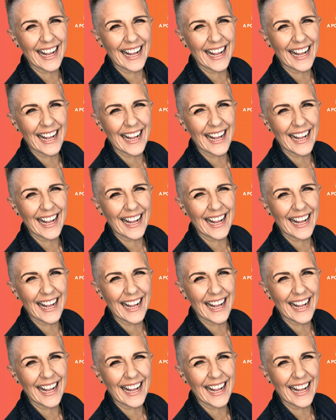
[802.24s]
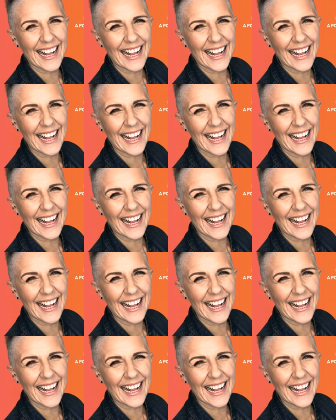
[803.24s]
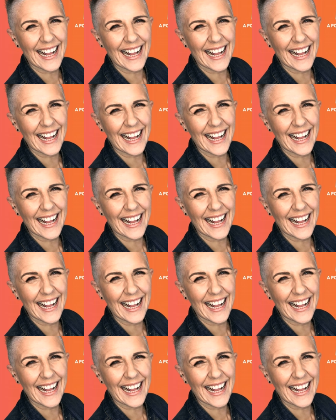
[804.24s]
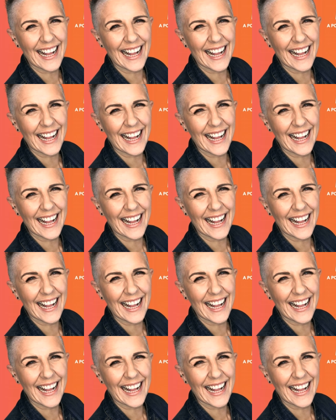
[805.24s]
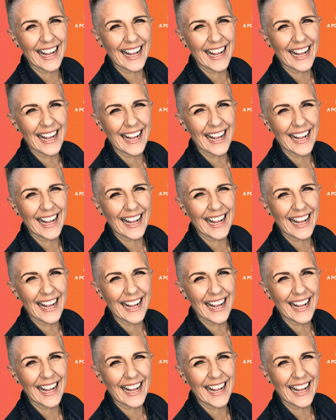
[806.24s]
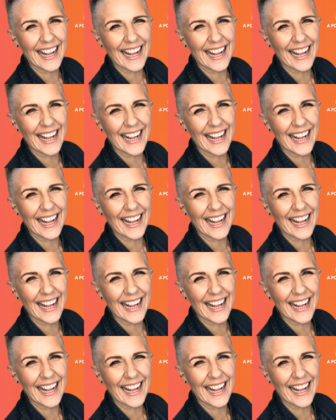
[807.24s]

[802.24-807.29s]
This is a still picture; no speech is visible.